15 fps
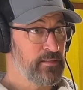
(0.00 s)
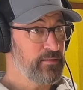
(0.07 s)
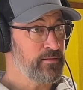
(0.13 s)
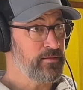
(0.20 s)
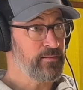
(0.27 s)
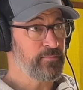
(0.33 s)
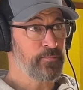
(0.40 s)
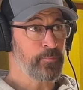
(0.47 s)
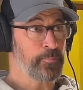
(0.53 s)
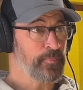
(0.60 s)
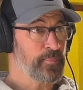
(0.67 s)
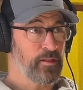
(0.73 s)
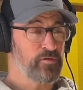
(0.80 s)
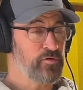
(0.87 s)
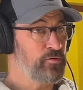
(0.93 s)
um,
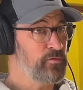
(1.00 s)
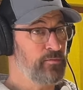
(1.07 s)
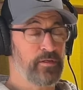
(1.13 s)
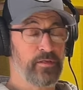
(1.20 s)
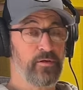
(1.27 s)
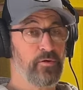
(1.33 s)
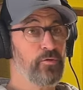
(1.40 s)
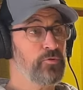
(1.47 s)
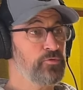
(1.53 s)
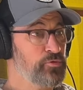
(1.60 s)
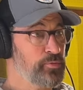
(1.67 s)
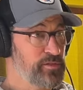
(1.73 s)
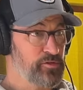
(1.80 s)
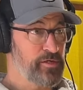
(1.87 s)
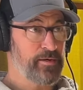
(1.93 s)
doing huge
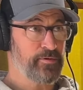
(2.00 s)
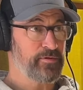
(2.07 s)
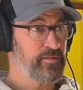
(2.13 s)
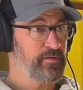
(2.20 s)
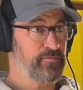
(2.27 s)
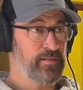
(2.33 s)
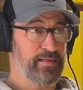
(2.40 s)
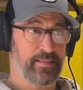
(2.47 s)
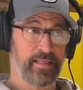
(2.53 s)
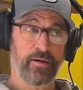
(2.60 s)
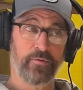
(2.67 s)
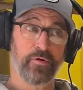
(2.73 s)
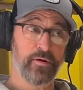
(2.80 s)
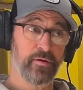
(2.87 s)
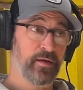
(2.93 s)
regenerative. Like they
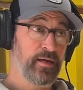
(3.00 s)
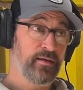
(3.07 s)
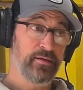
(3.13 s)
were